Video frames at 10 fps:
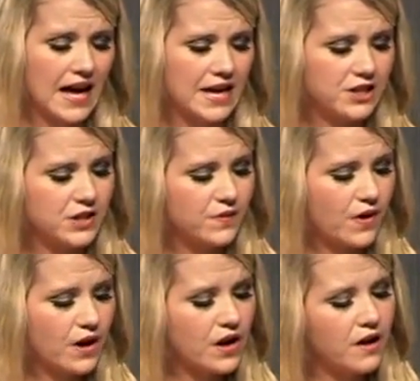and just
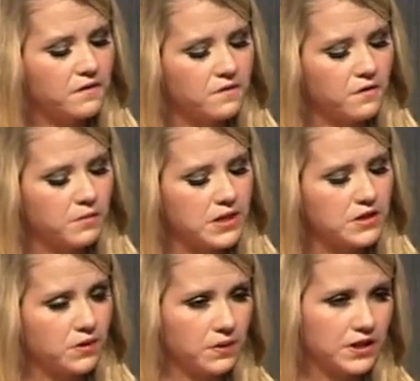far enough for me
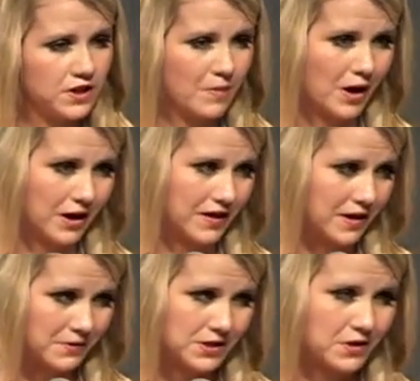to reach the bucket
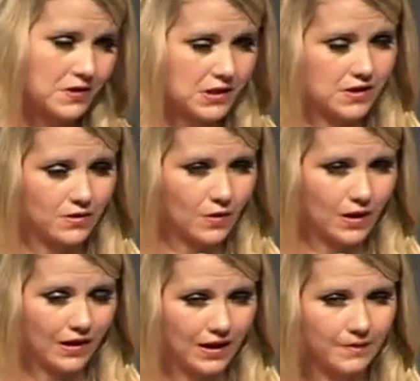that was used as a
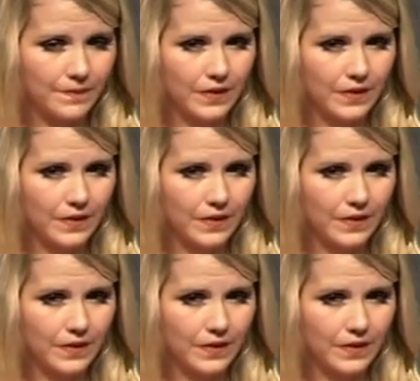toilet.